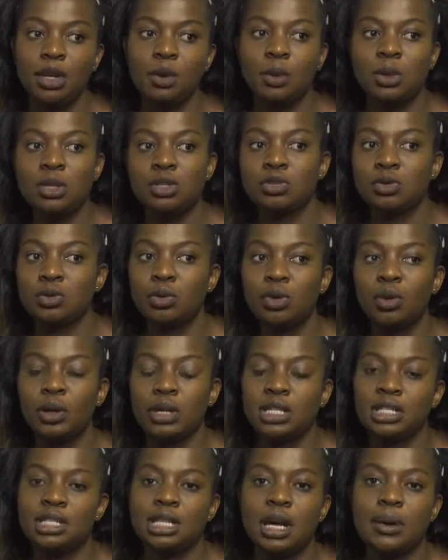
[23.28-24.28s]
one school
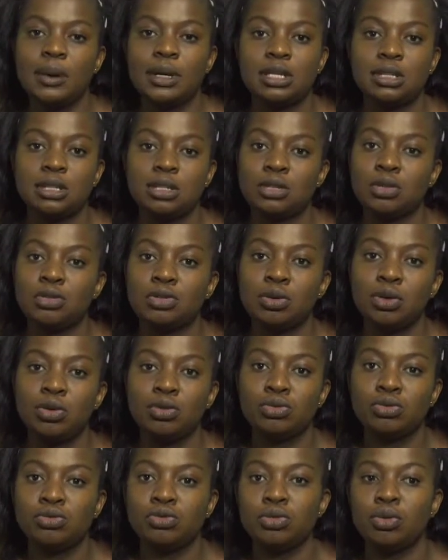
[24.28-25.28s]
holiday, I was just
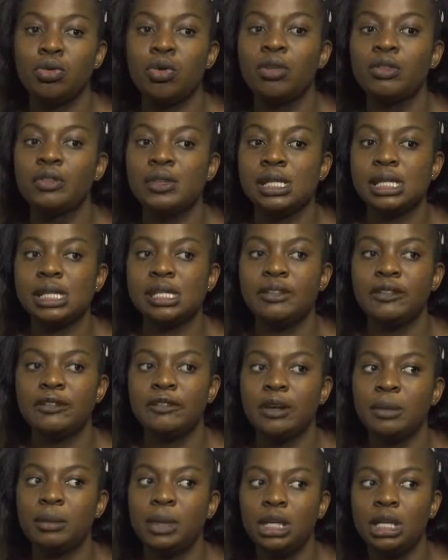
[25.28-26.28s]
told to go visit a
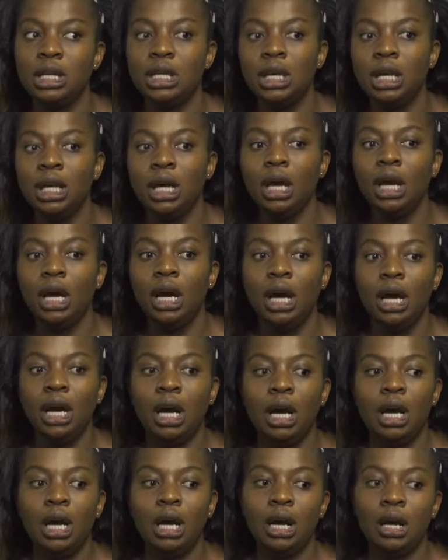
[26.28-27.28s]
family.
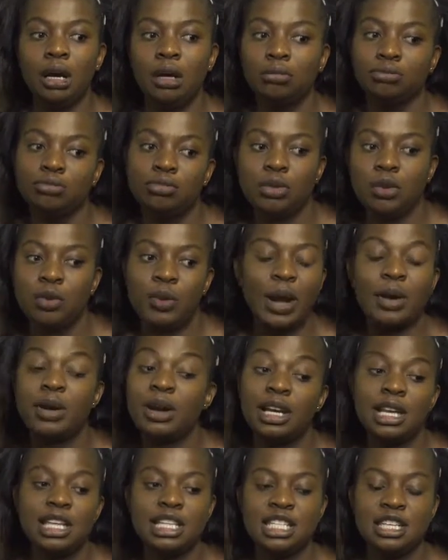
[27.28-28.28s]

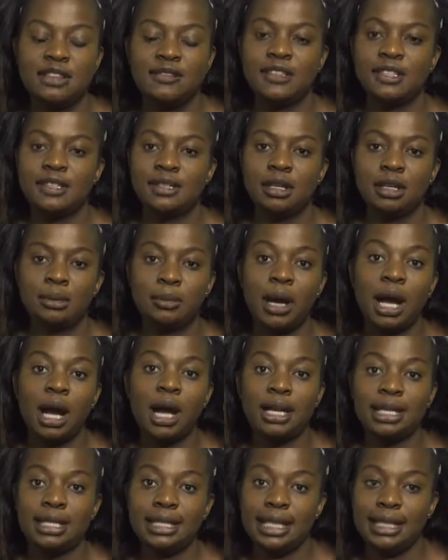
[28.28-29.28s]
Relatives at
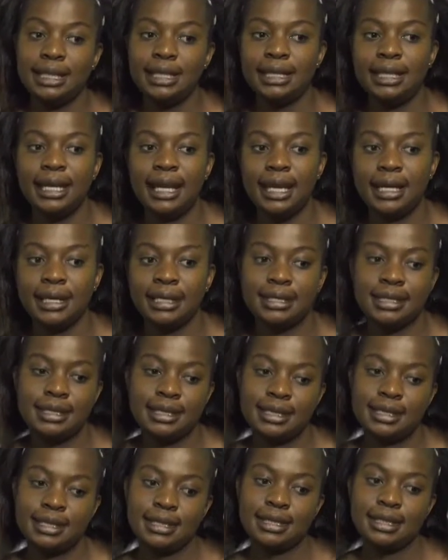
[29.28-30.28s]
Makandeni, and
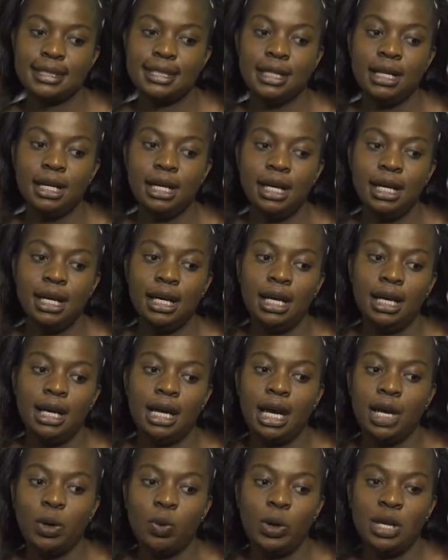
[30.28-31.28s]

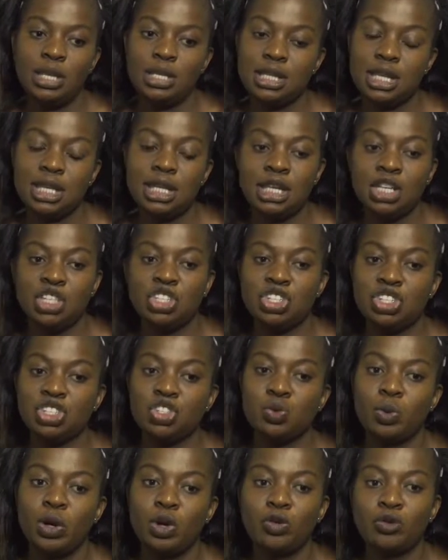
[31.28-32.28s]
I went thinking it's
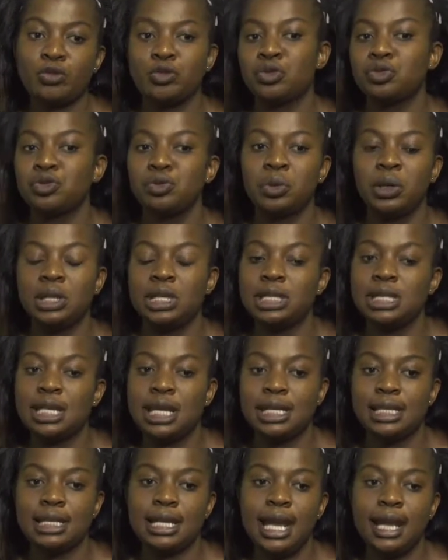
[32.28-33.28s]
just one of those
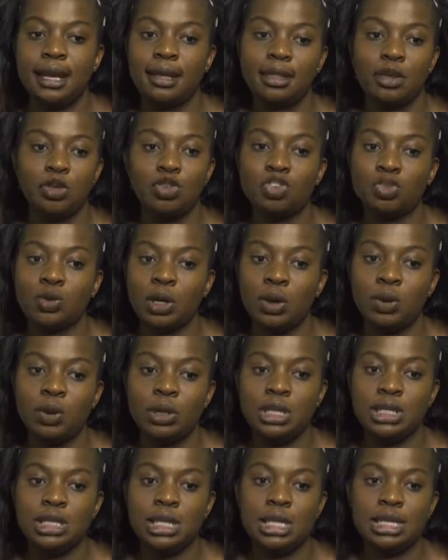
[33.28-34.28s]
holidays, like the usual
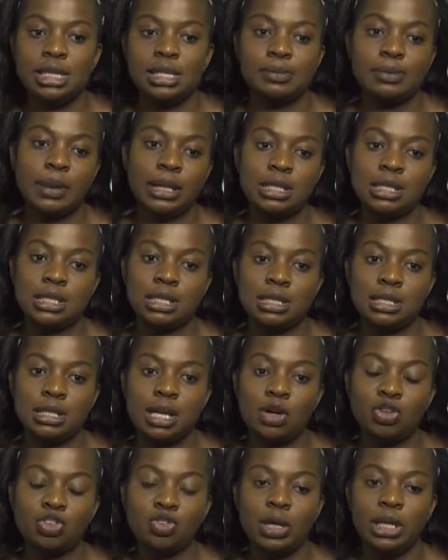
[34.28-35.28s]
holidays, but
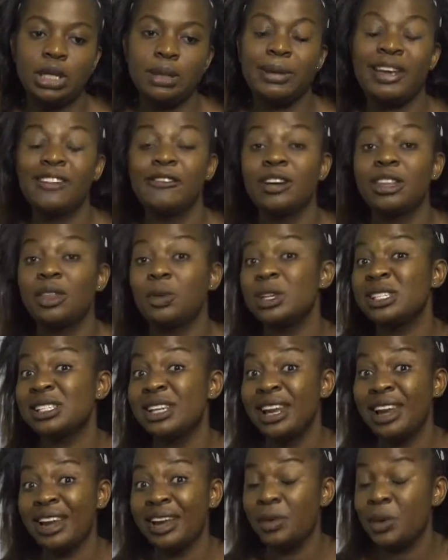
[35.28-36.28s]
actually my father
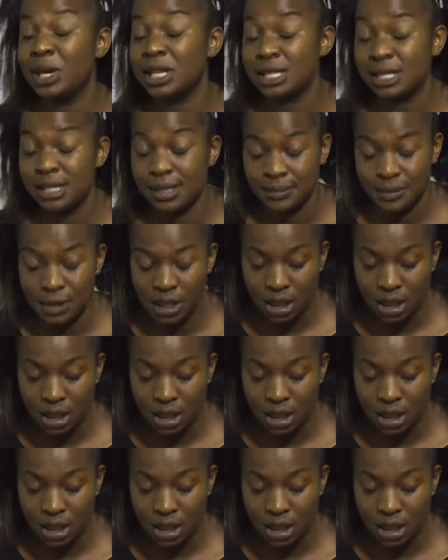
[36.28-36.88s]
was